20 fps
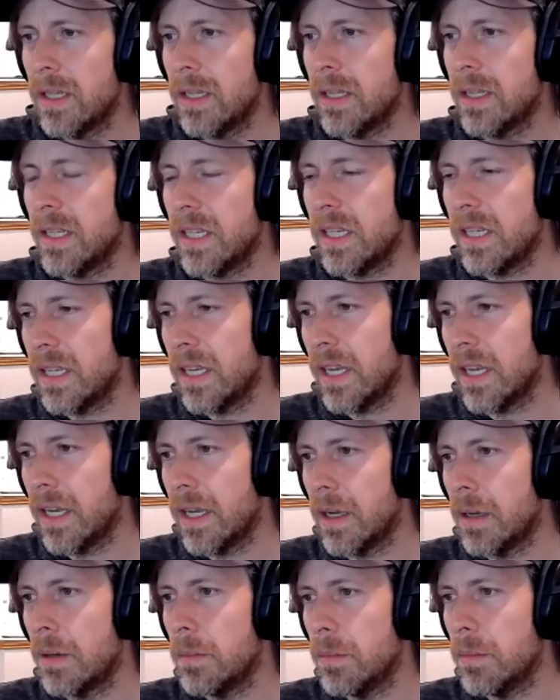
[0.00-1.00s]

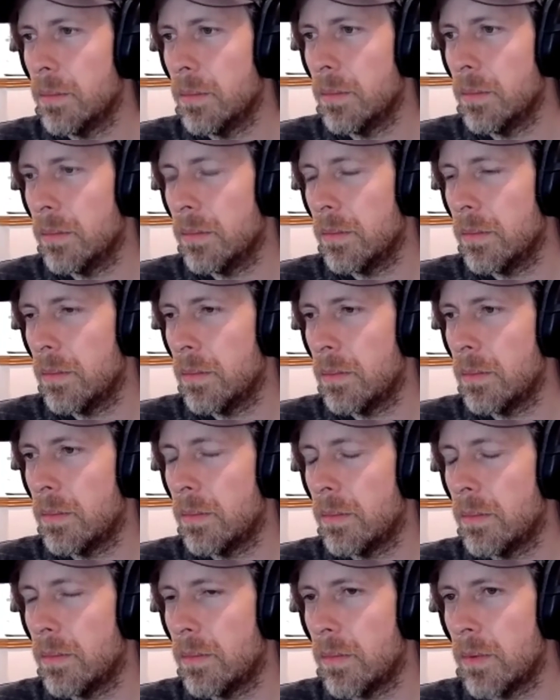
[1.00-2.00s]
The
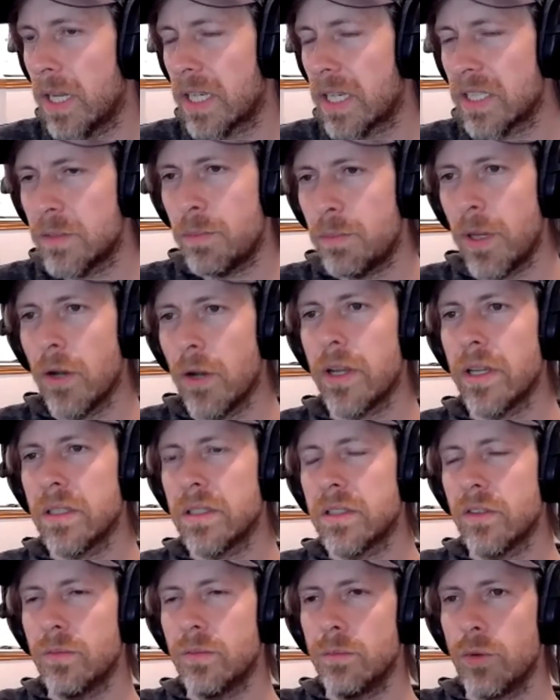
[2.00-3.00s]

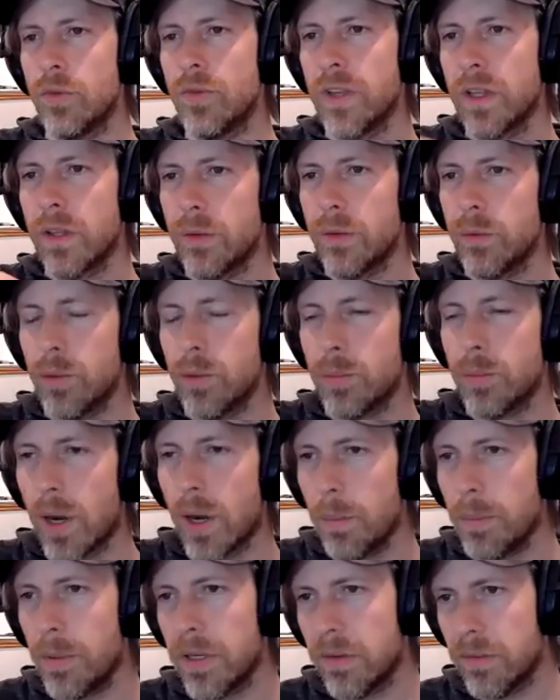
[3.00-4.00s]
experience of moving through the
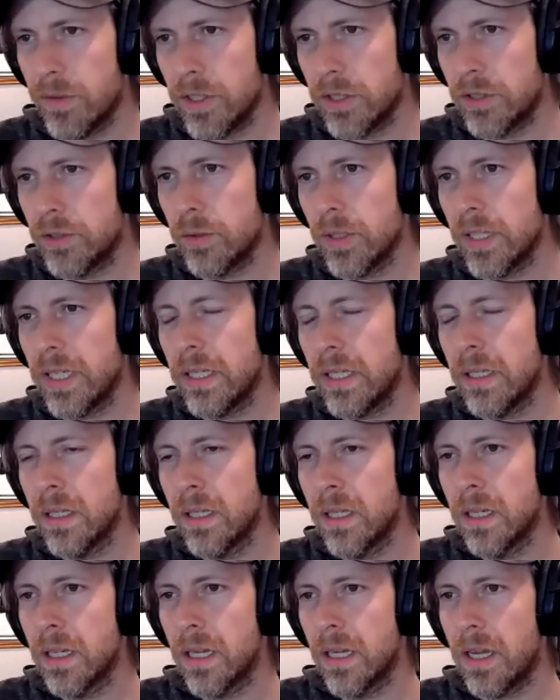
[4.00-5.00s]
property visually
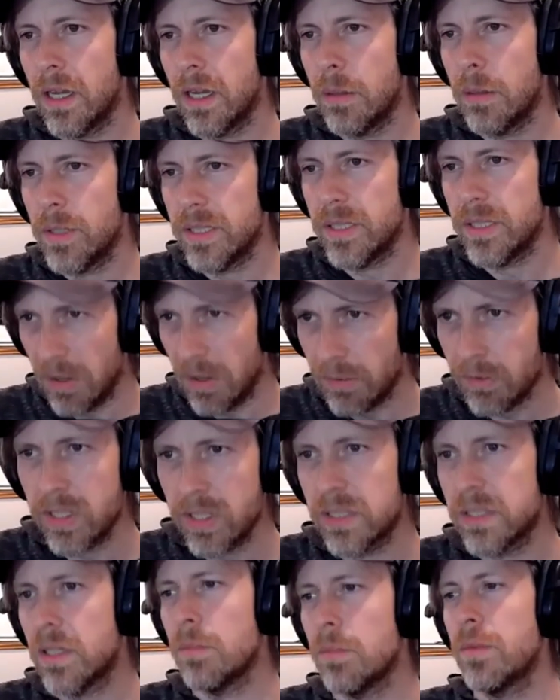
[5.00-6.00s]
is
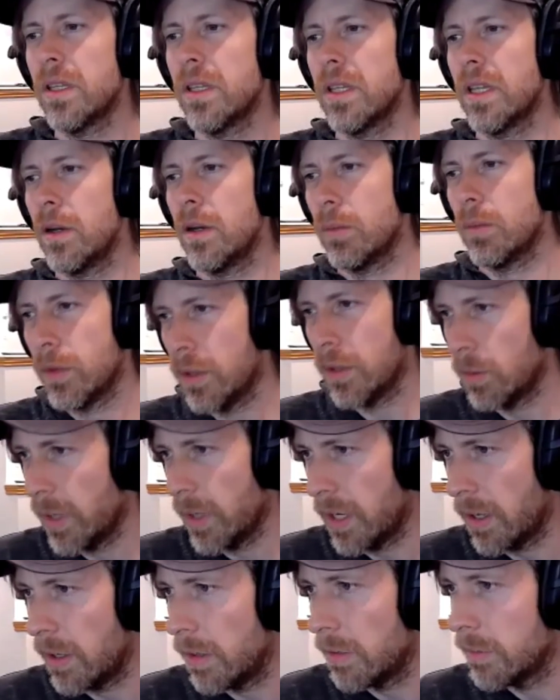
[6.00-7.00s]
definitely something that we're
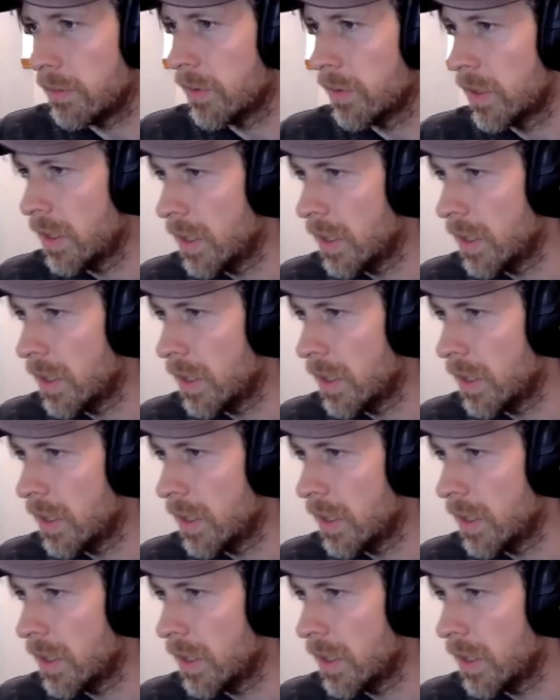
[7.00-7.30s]
aware of.